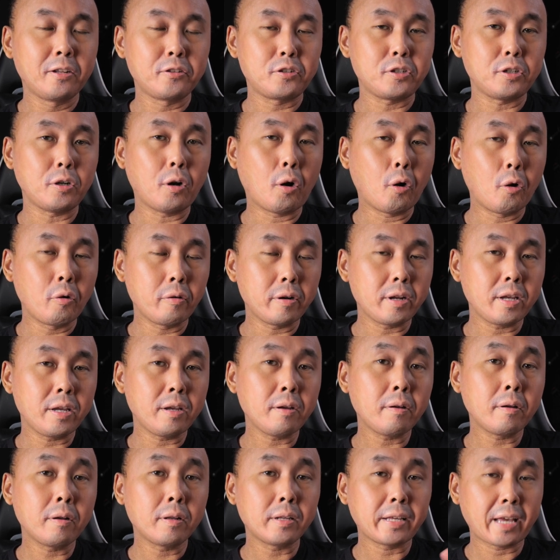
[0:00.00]
The
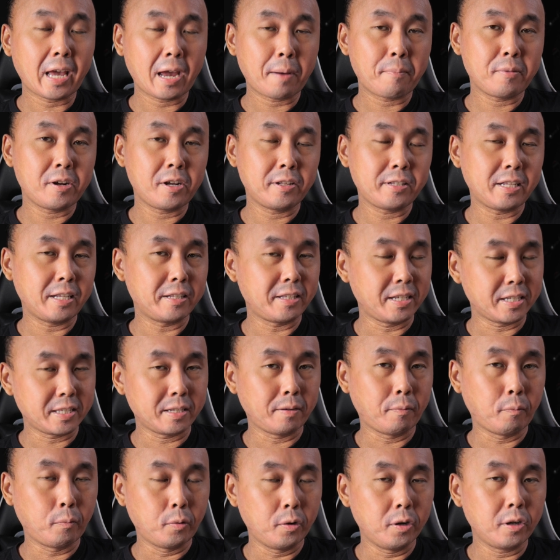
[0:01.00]
only camera that
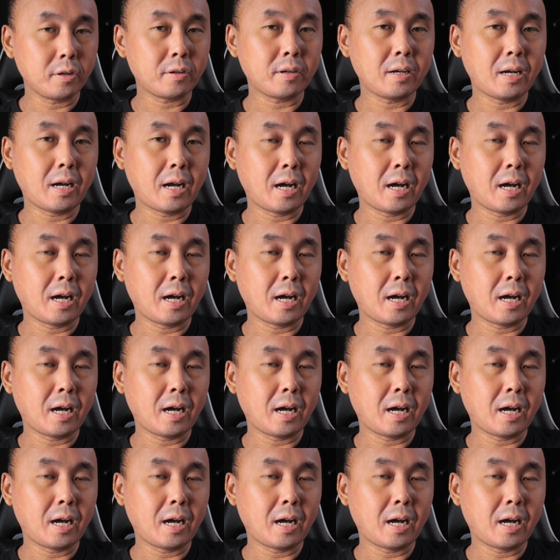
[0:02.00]
doesn't work